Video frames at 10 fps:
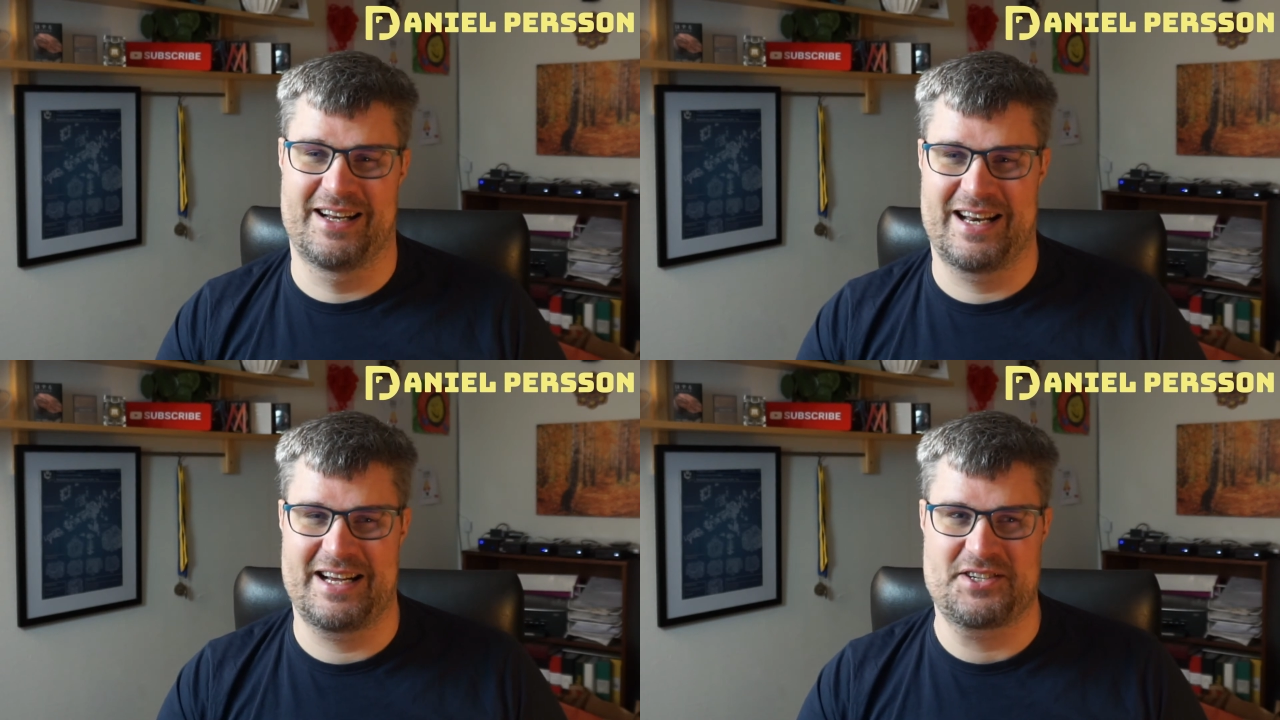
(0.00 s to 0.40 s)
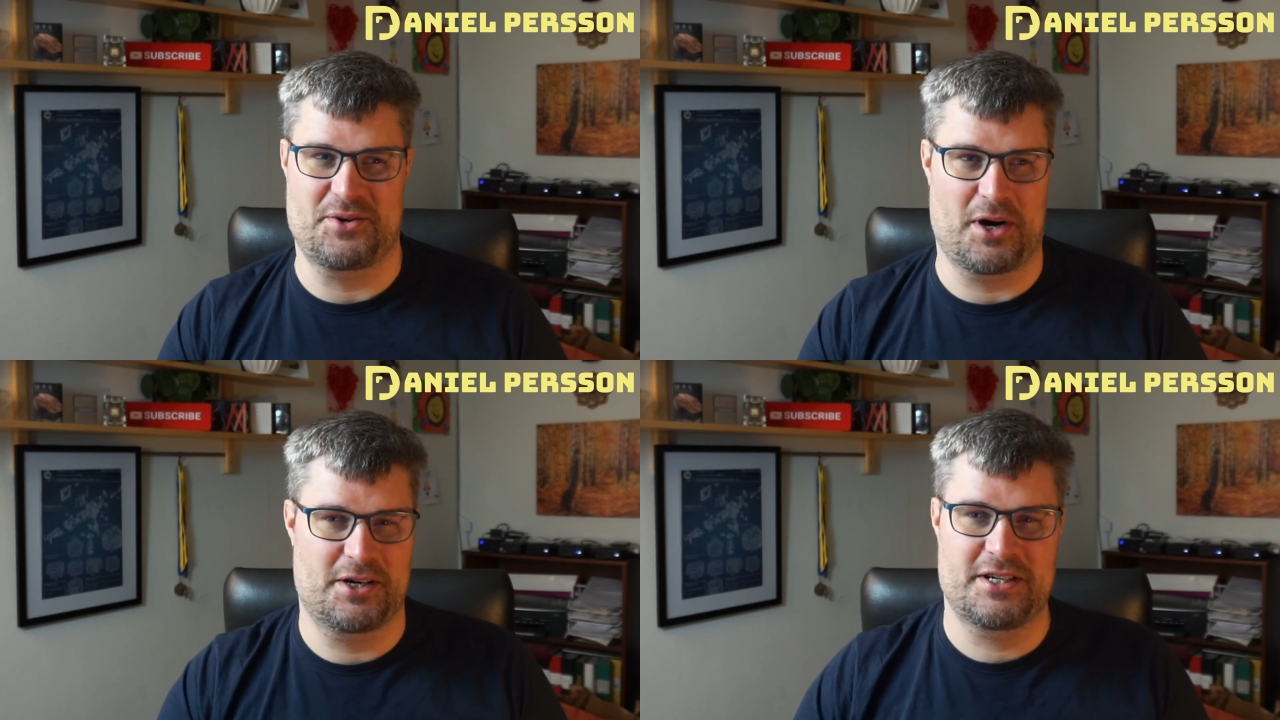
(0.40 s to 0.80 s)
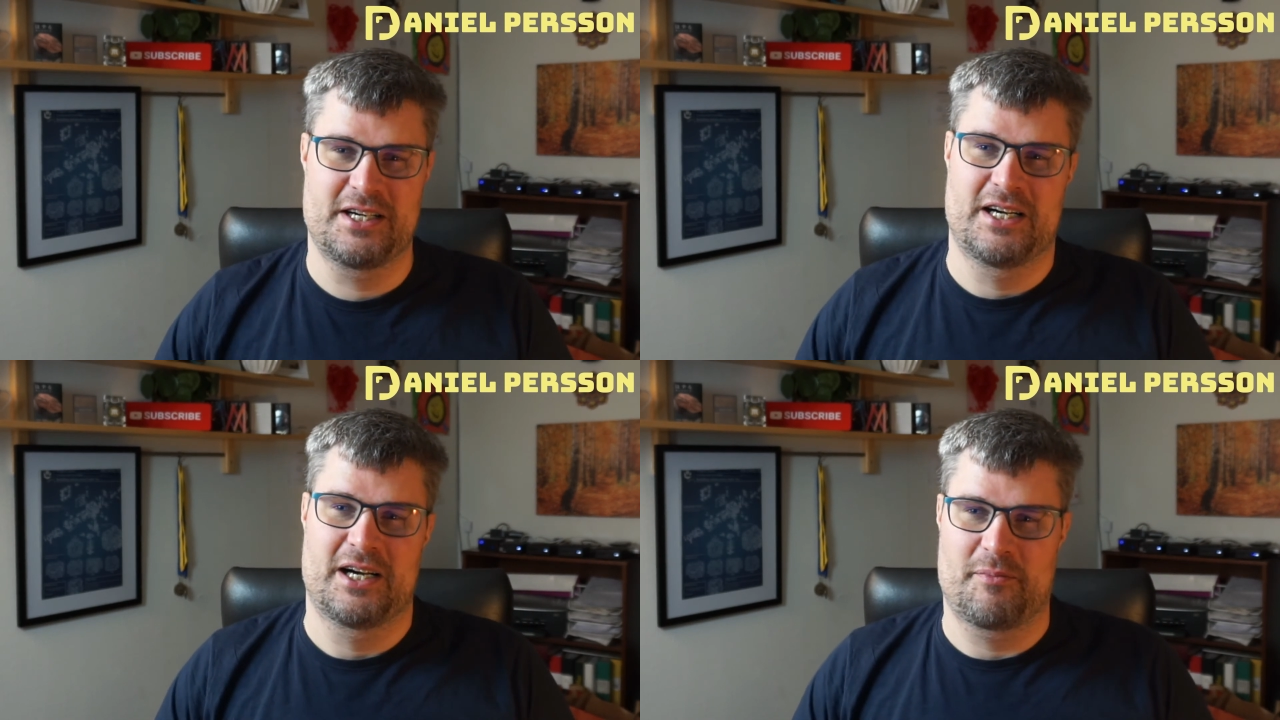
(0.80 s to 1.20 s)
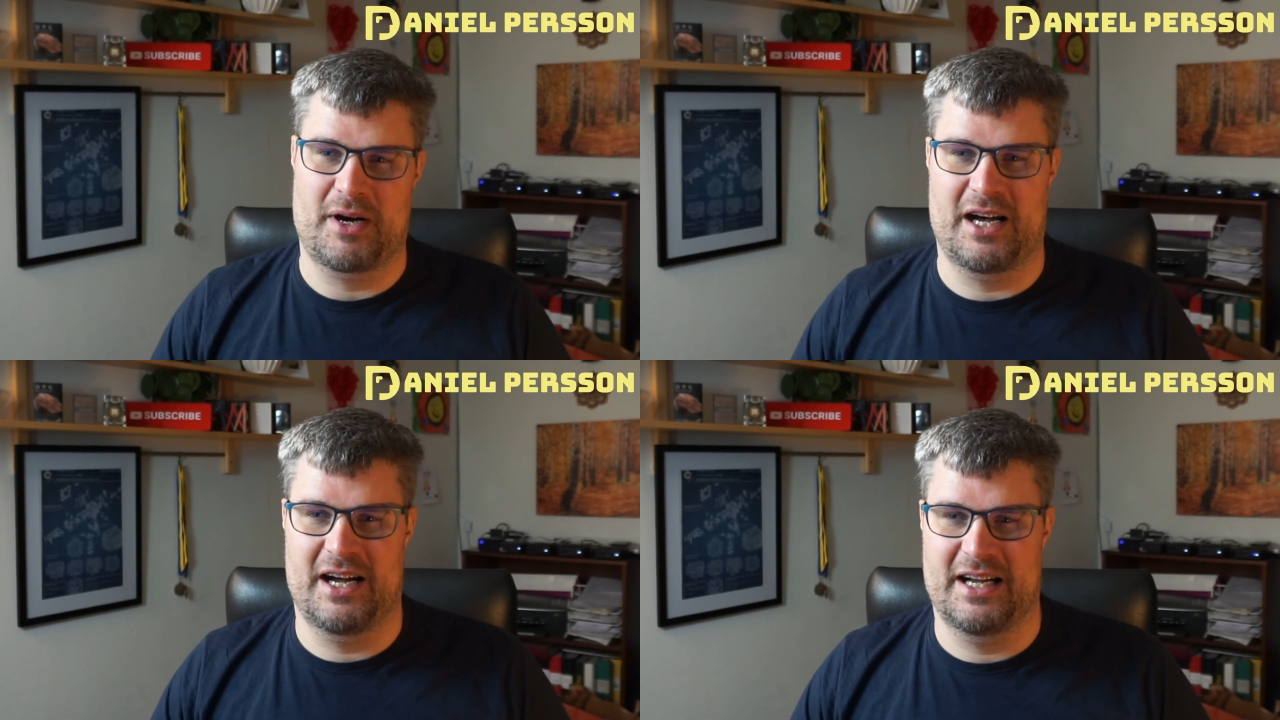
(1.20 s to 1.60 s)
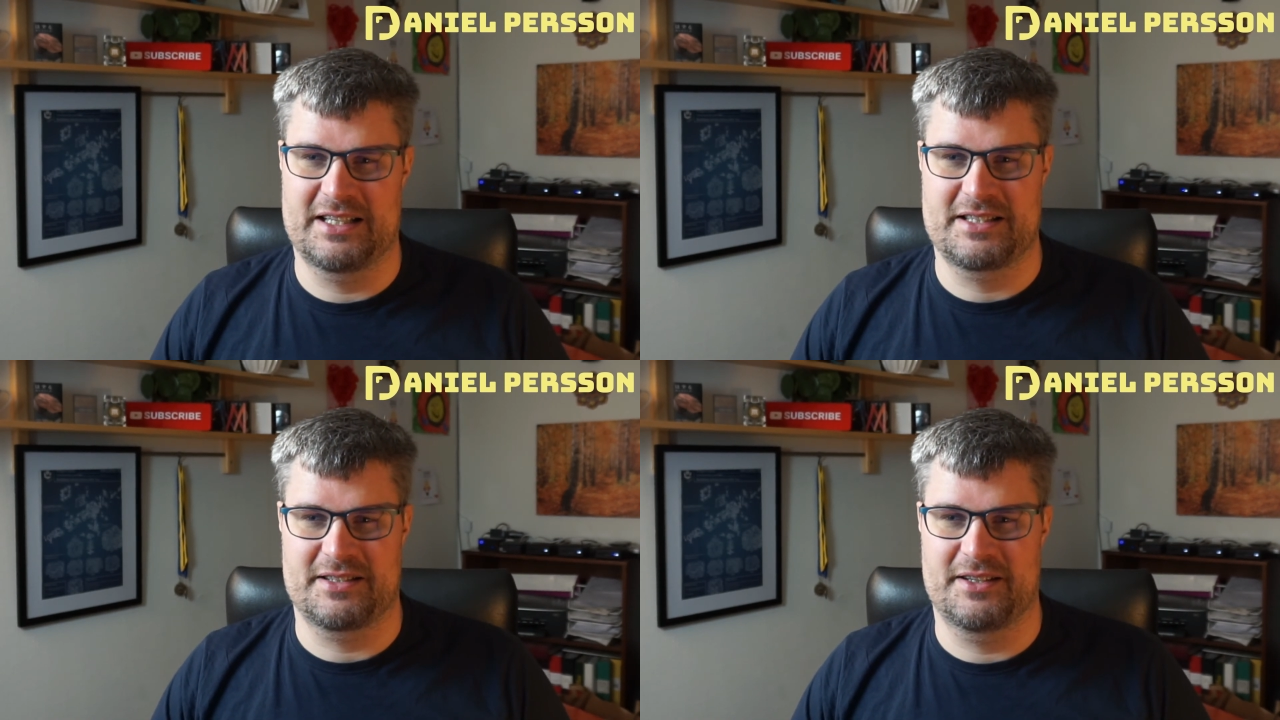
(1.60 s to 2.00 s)
later on,
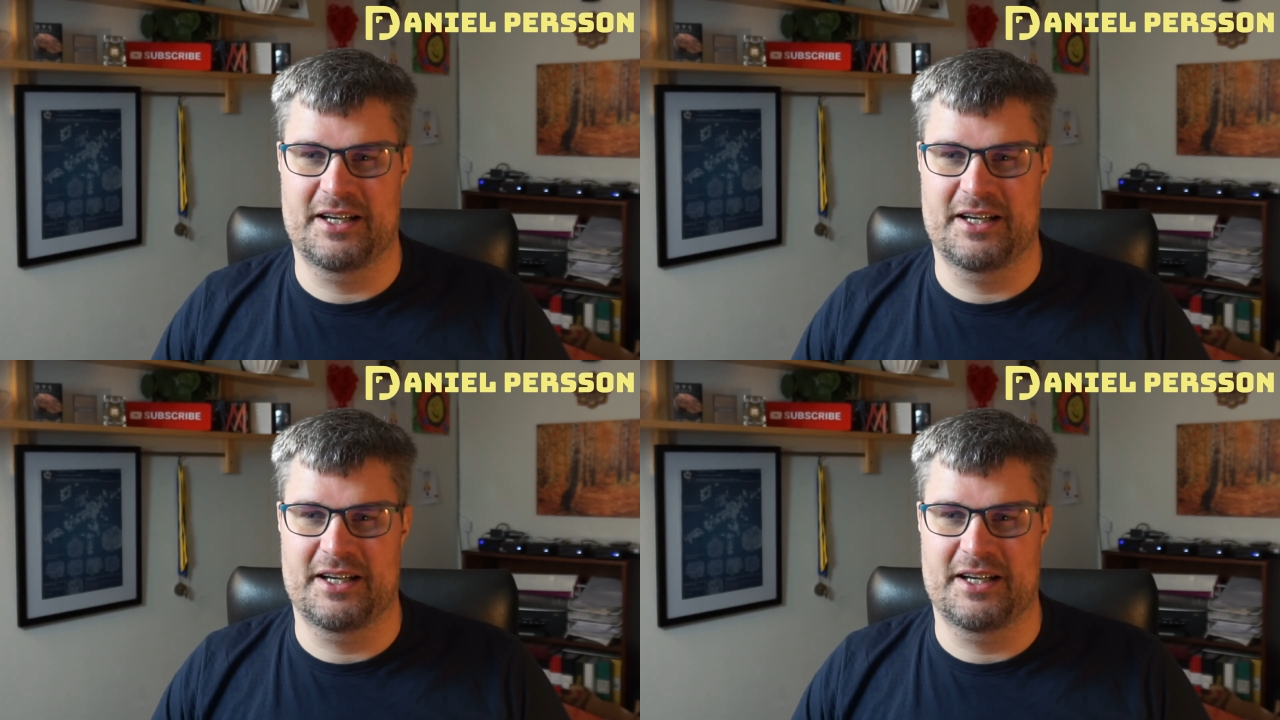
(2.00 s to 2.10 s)
but